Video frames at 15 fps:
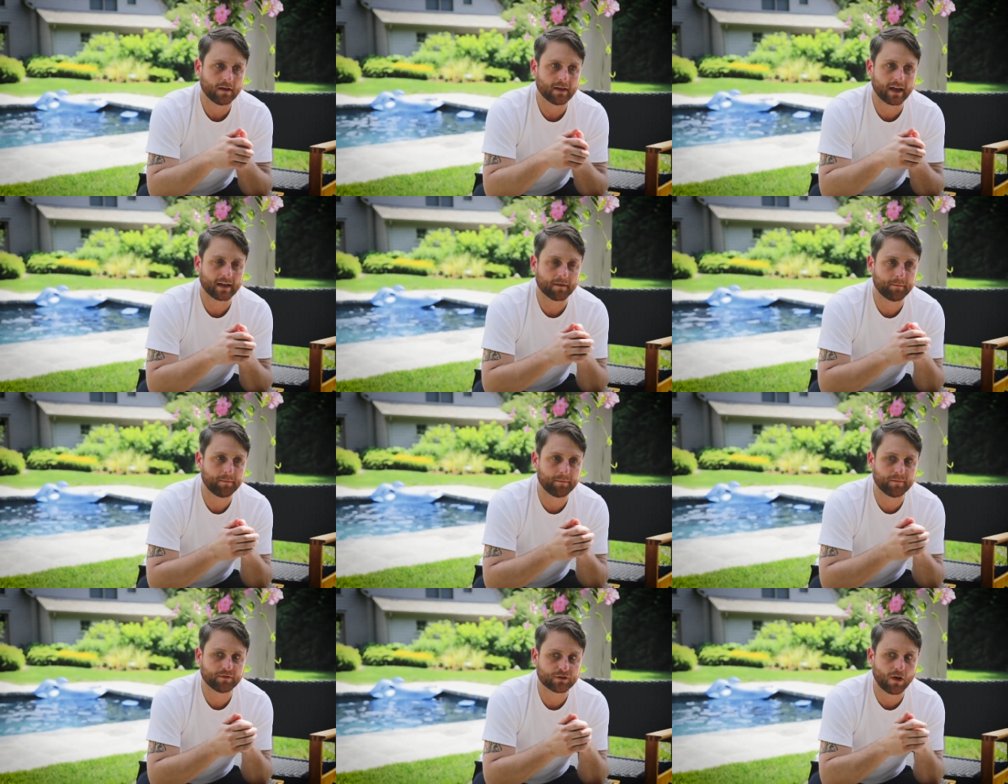like
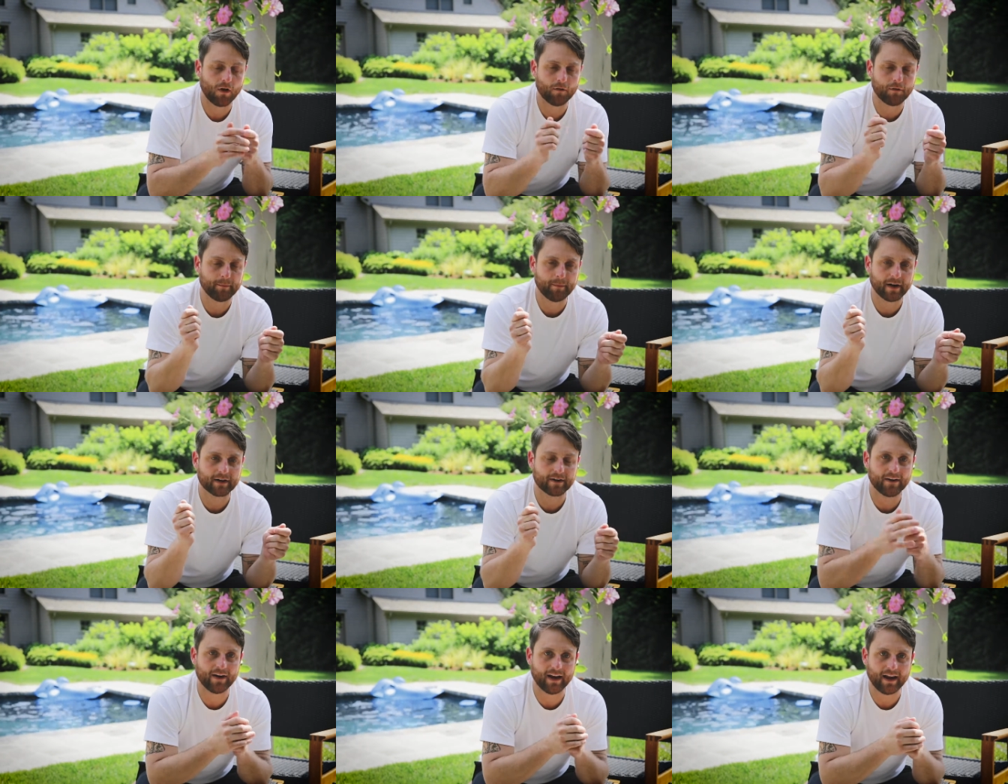solve
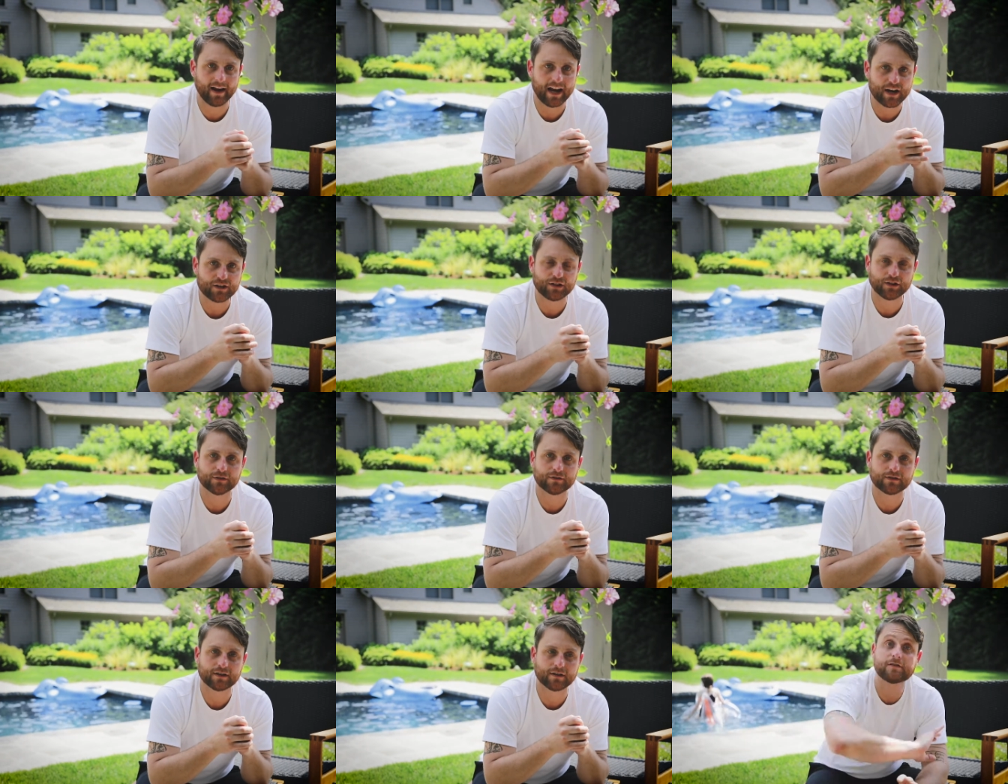bigger
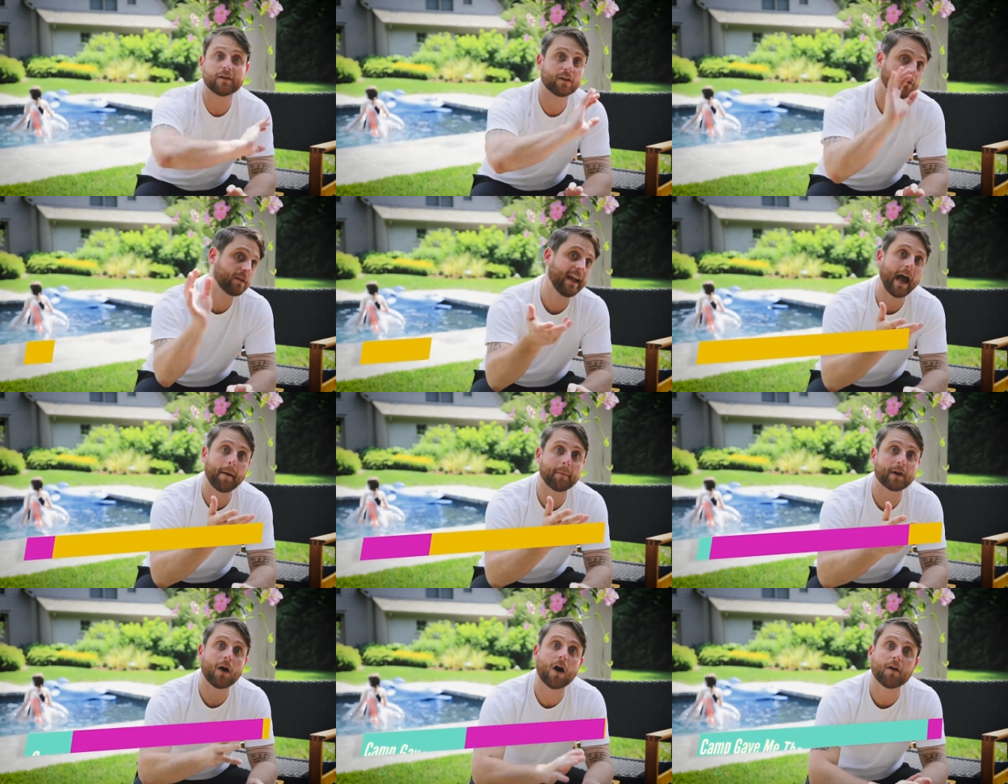issues. You to
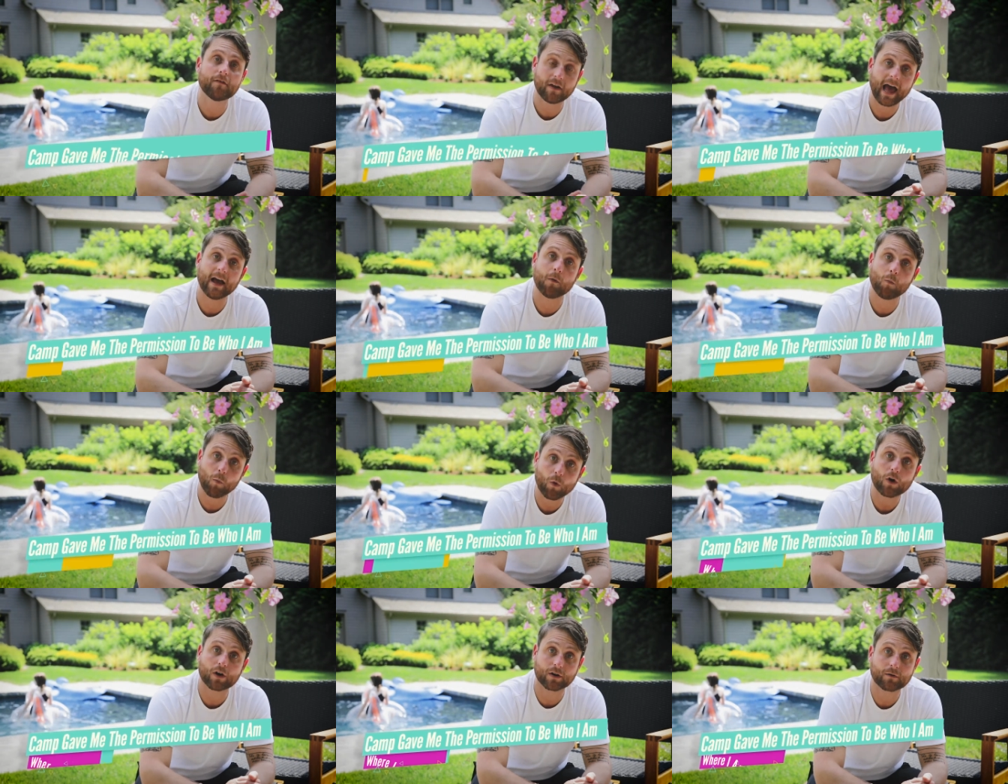cap it off at
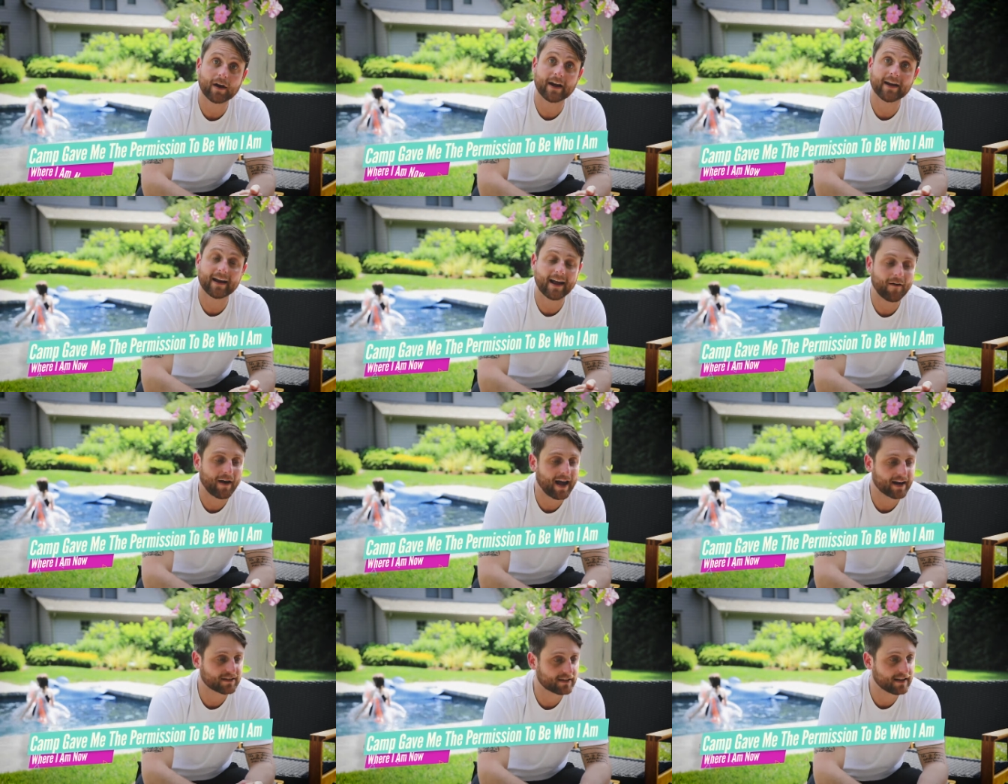work right now
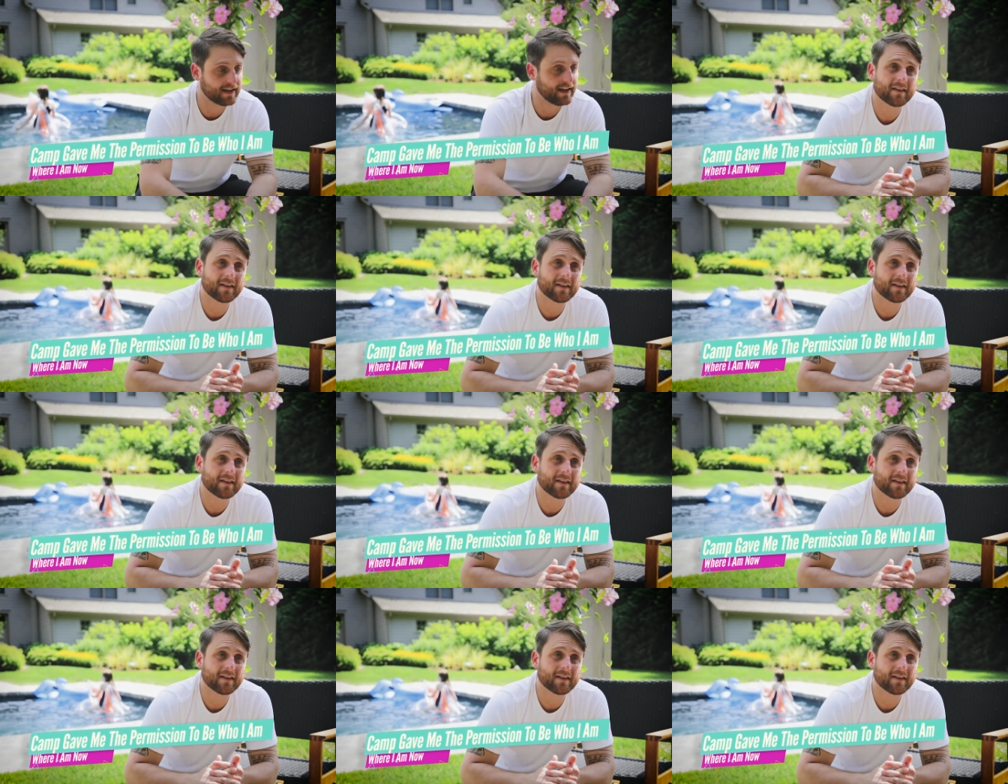actually.